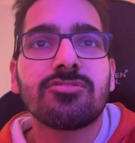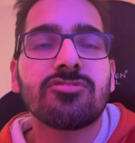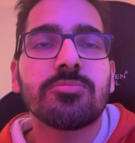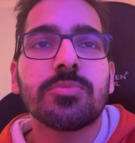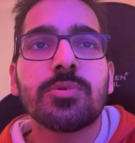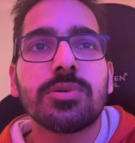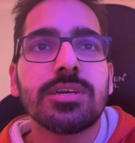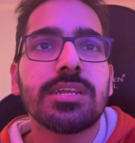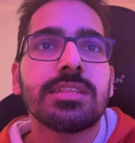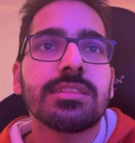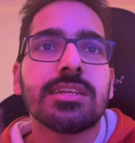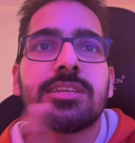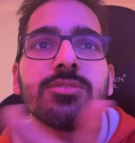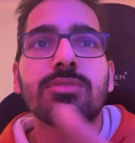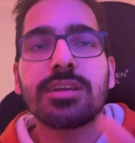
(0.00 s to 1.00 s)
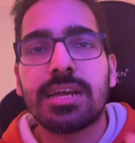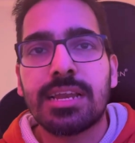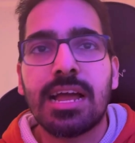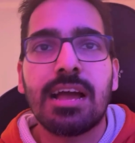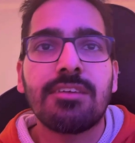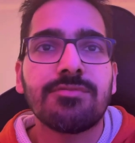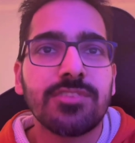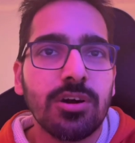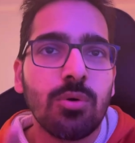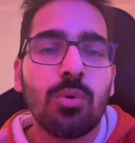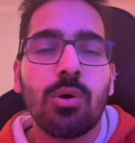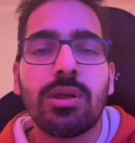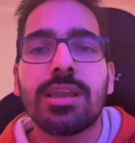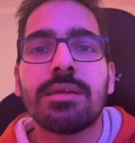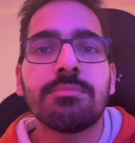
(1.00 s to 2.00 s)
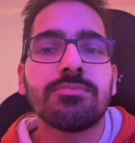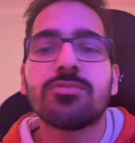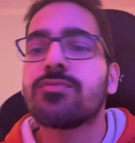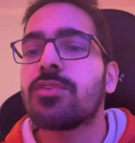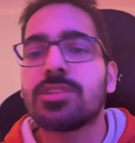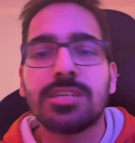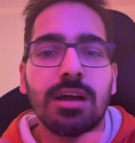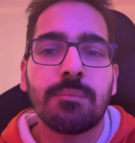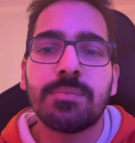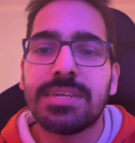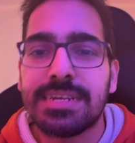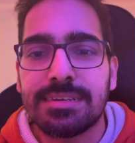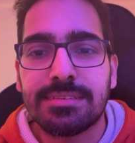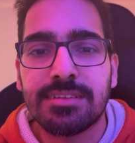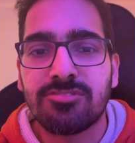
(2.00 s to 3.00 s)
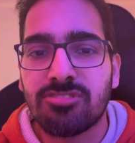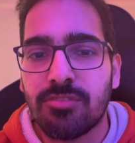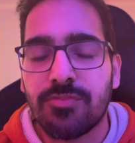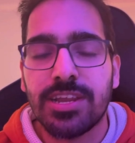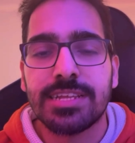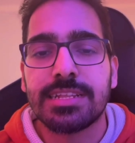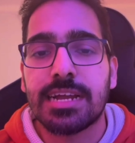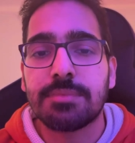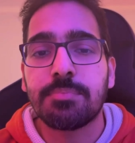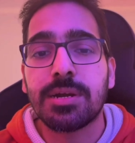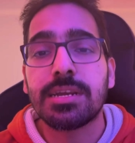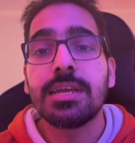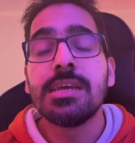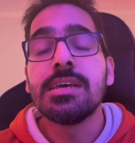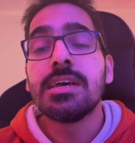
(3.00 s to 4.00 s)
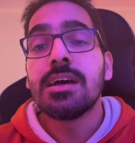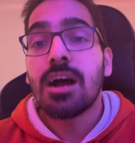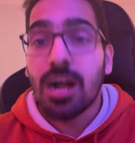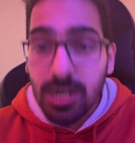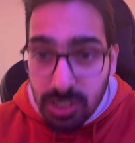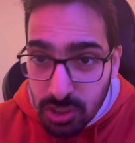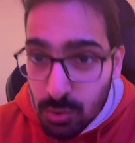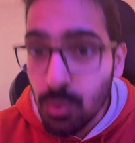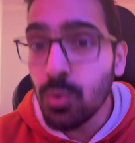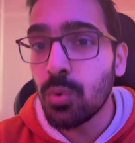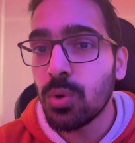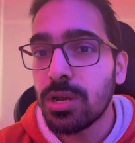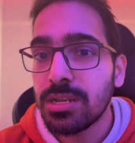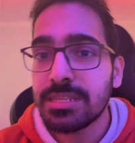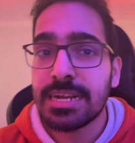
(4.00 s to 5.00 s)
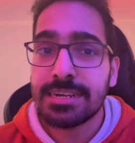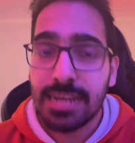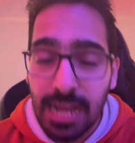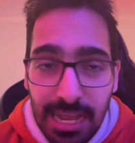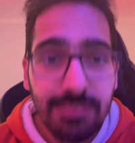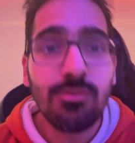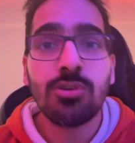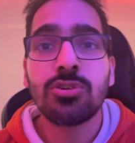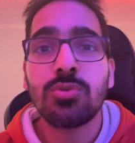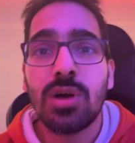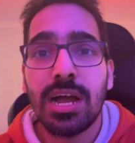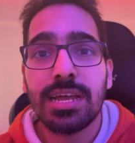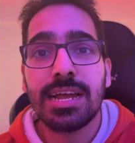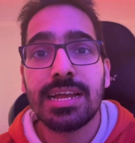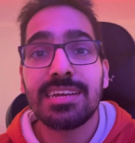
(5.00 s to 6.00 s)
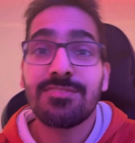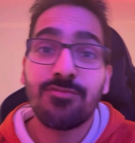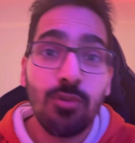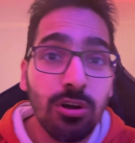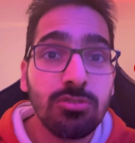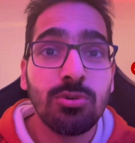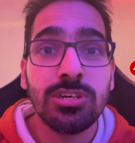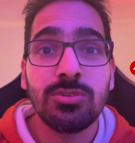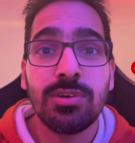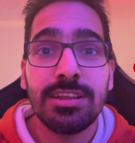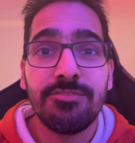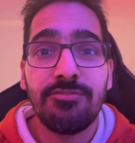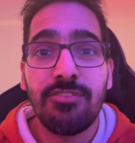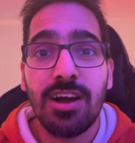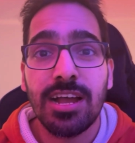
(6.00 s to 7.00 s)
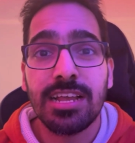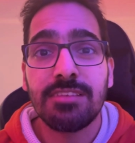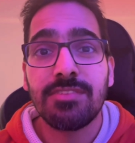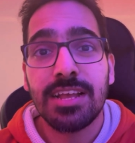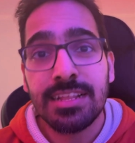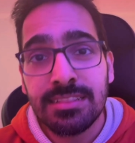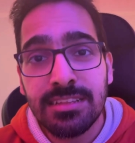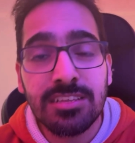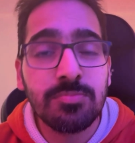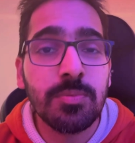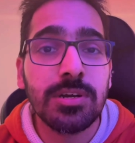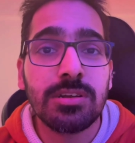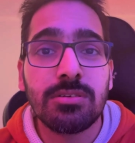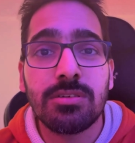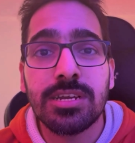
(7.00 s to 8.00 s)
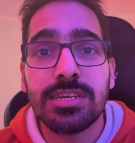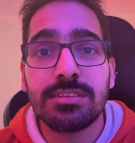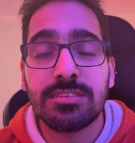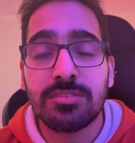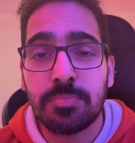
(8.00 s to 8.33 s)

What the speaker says: are distributed, and then you can have the OLM for the updates and stuff like that. But a tool that I want to highlight for 2025 in this particular